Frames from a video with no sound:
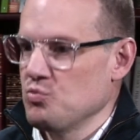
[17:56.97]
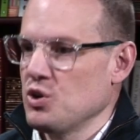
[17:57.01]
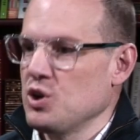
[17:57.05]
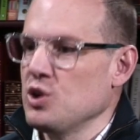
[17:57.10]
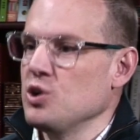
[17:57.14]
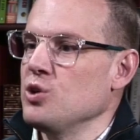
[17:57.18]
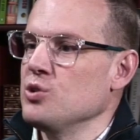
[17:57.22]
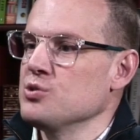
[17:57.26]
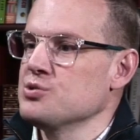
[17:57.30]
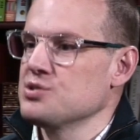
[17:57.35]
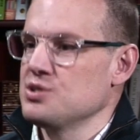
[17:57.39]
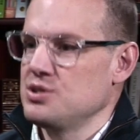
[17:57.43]

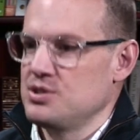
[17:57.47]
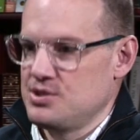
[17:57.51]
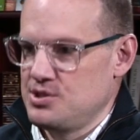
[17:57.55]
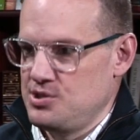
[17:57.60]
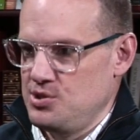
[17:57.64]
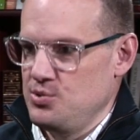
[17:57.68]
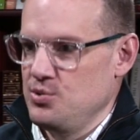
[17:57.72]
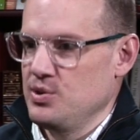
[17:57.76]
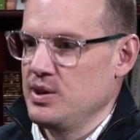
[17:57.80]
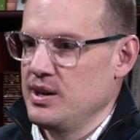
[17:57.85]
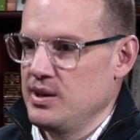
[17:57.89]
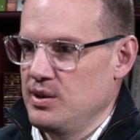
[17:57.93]
closer
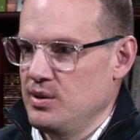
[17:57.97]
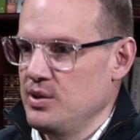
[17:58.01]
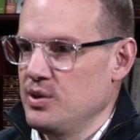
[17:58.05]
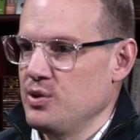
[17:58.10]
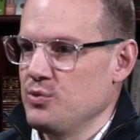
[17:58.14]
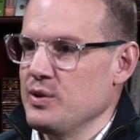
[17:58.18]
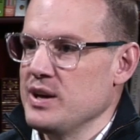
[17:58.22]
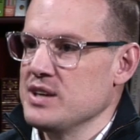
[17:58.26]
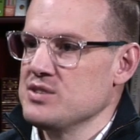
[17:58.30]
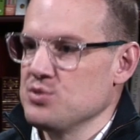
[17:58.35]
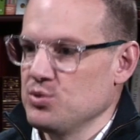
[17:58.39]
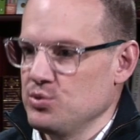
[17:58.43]
to a
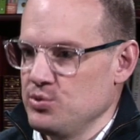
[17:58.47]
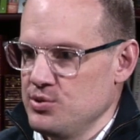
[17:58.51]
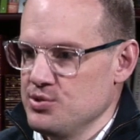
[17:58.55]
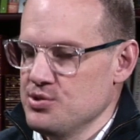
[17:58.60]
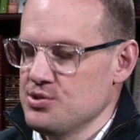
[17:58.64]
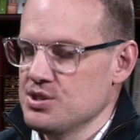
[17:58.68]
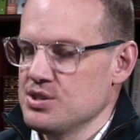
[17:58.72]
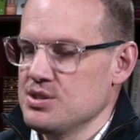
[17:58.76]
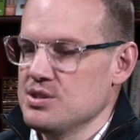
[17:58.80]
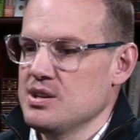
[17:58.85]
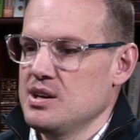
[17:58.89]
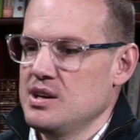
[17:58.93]

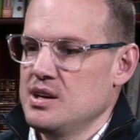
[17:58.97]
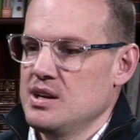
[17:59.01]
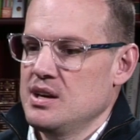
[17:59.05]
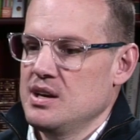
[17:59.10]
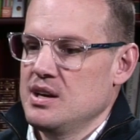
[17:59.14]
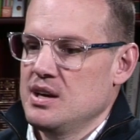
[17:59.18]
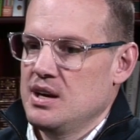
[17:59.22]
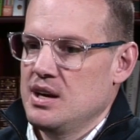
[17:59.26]
resolution.